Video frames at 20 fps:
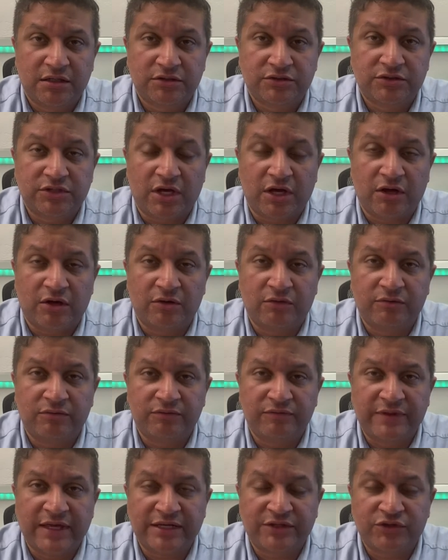So
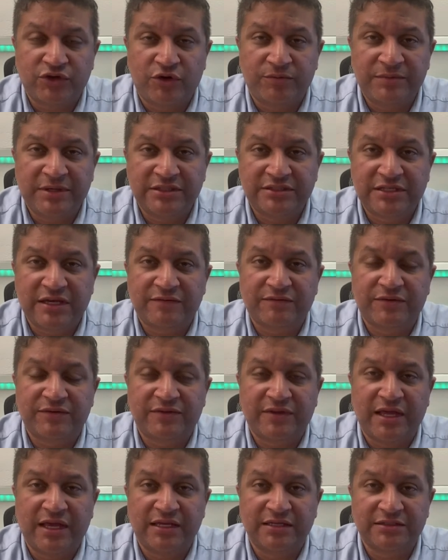that told me several
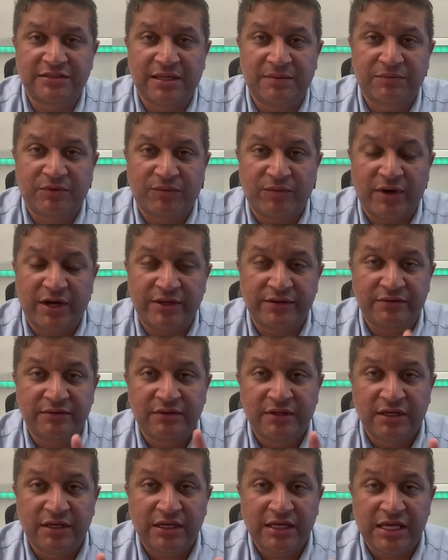things. Number one,
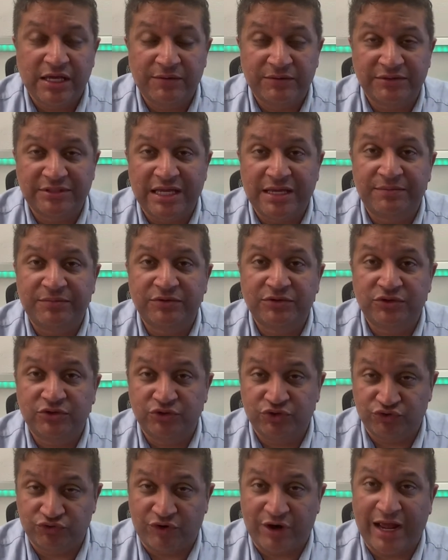he was able to
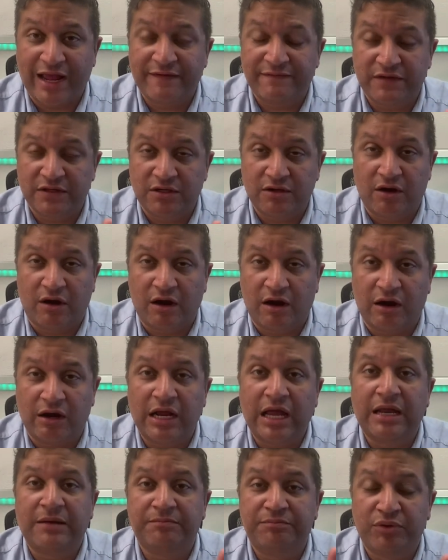drive the car
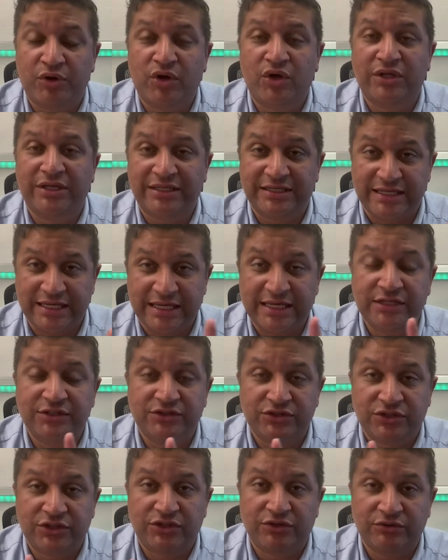and pull it
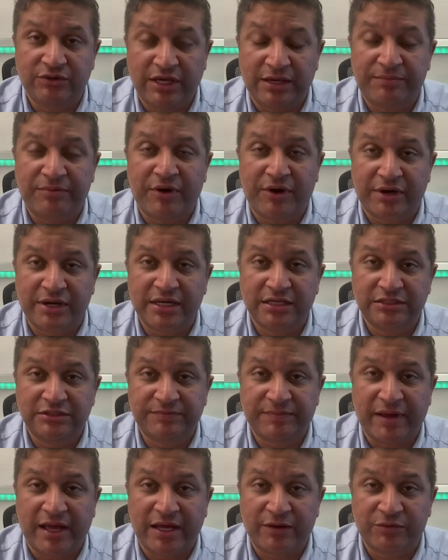into a parking
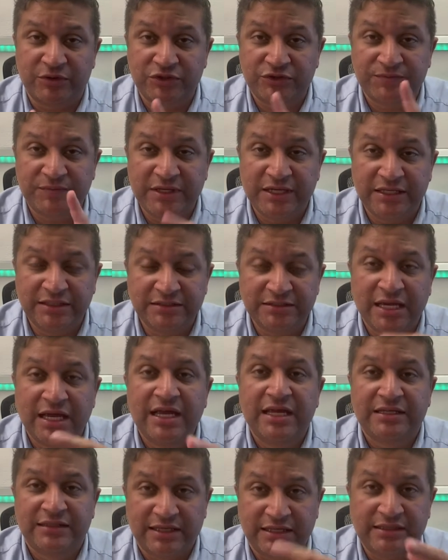spot, which means
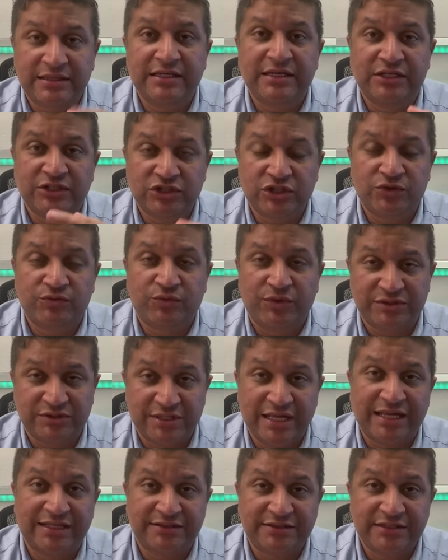that the engine was
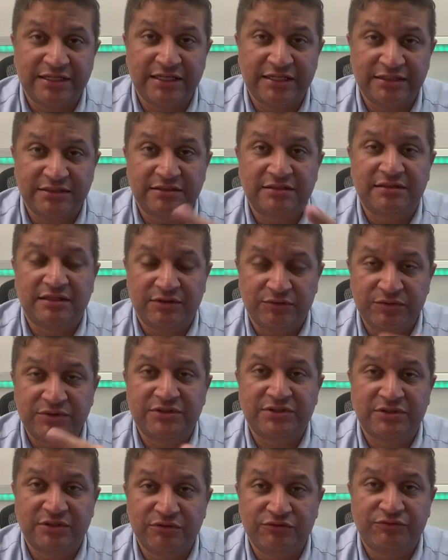not seized. It was
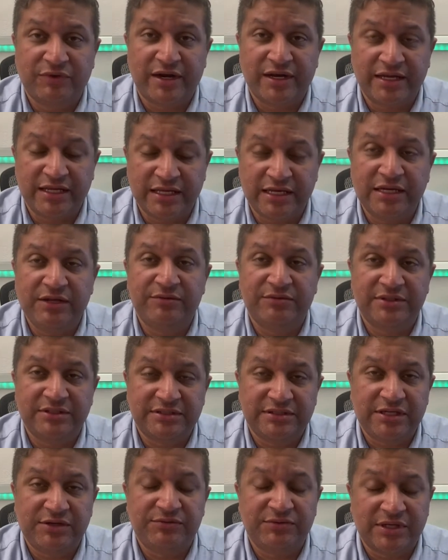still running, and
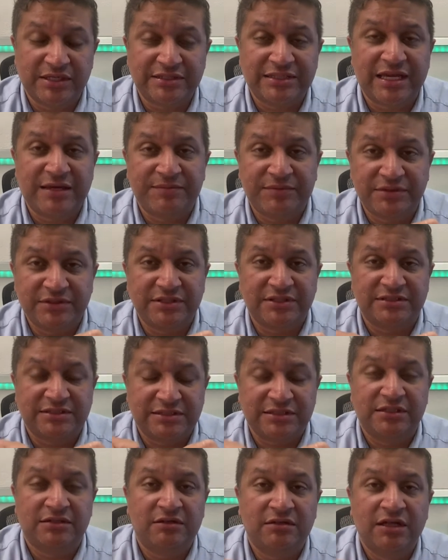he was able to
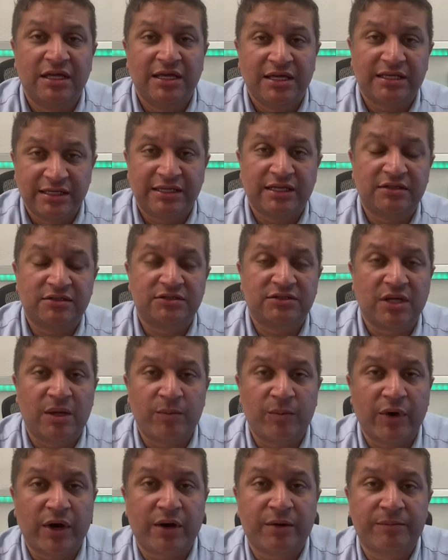still get
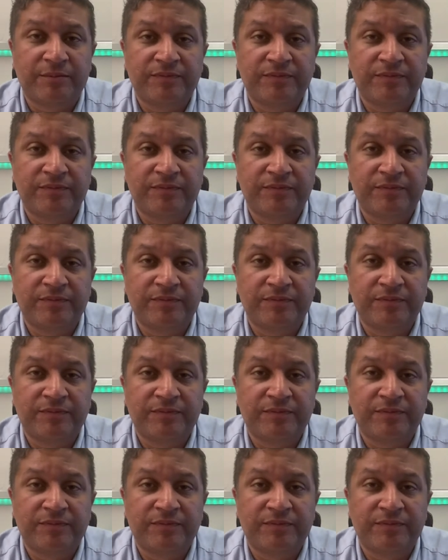somewhere.